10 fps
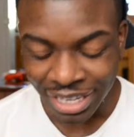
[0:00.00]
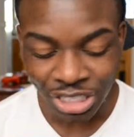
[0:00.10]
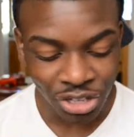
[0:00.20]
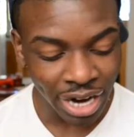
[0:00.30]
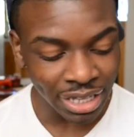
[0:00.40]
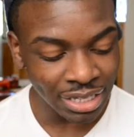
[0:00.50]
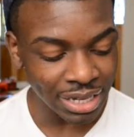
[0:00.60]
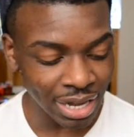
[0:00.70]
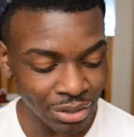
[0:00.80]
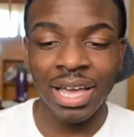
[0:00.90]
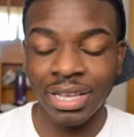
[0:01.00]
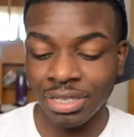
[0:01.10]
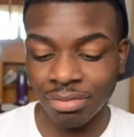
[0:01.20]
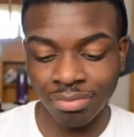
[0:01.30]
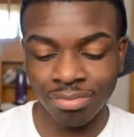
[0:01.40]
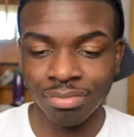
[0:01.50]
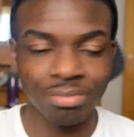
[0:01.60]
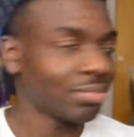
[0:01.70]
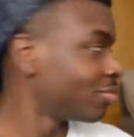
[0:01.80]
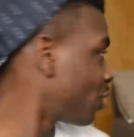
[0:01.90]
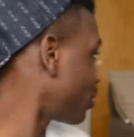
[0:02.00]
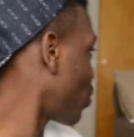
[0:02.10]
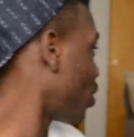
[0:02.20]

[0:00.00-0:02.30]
let's try these out. Where's my